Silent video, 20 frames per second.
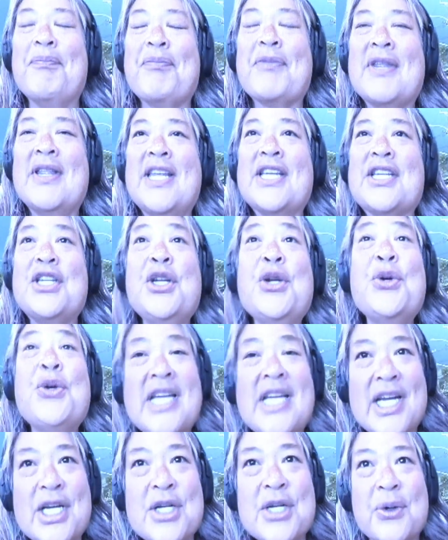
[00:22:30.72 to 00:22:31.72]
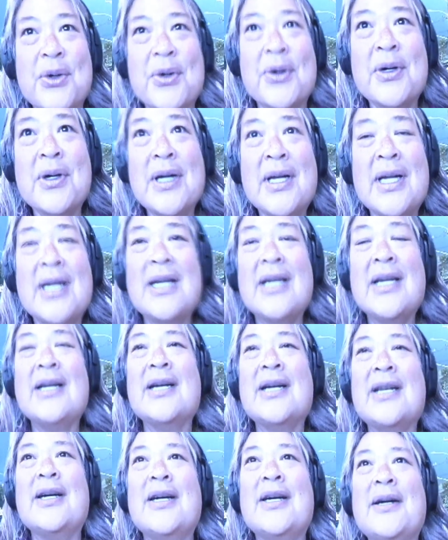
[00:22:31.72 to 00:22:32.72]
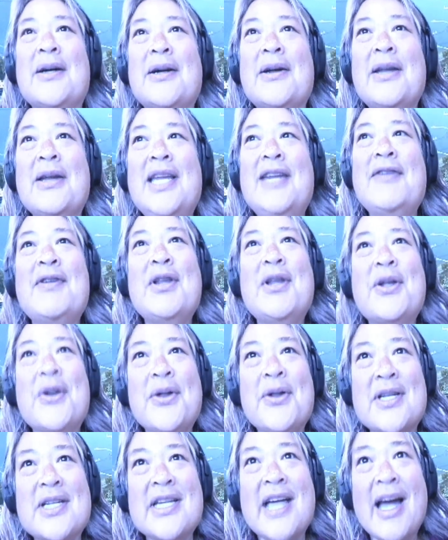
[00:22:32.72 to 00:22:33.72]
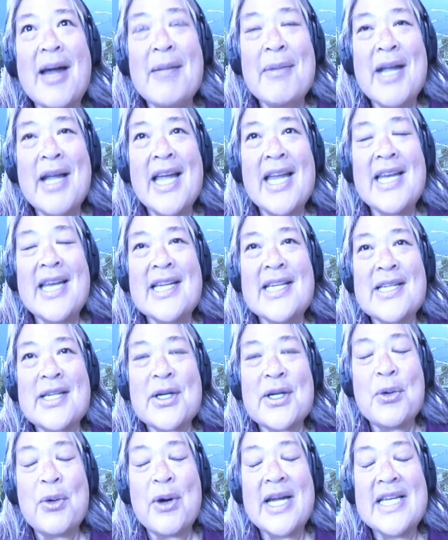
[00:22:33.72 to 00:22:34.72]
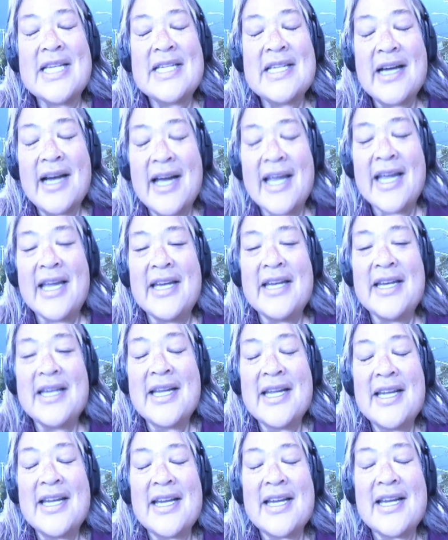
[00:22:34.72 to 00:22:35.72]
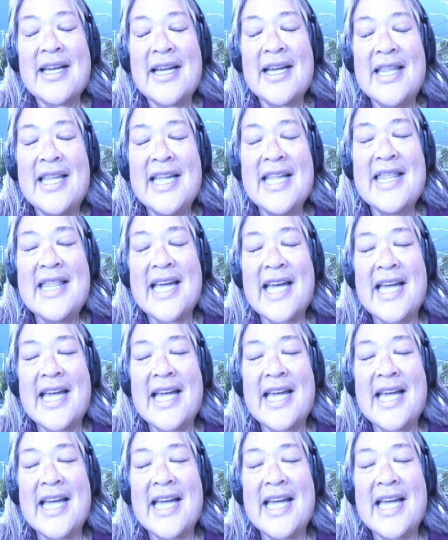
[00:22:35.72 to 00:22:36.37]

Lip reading: this new schedule, even though the timeline is quite tight, I think